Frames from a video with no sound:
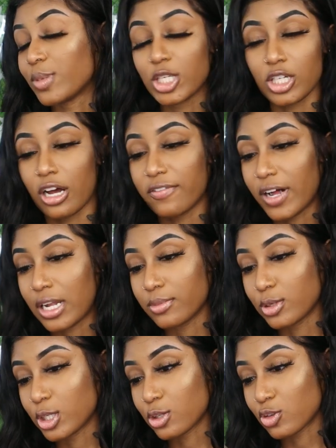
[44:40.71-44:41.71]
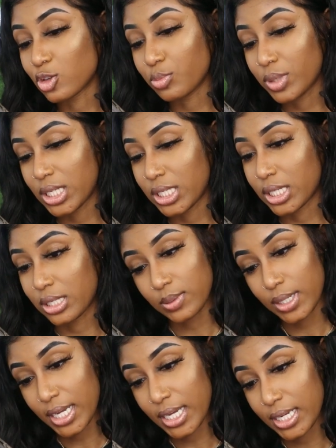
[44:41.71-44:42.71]
make sure y'all follow me on social media,
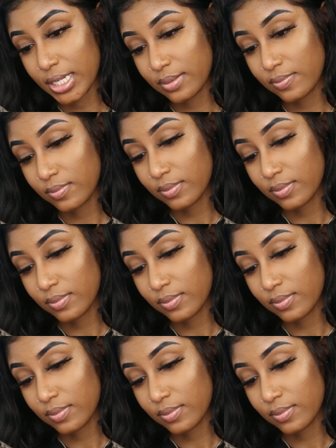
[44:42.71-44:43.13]
okay?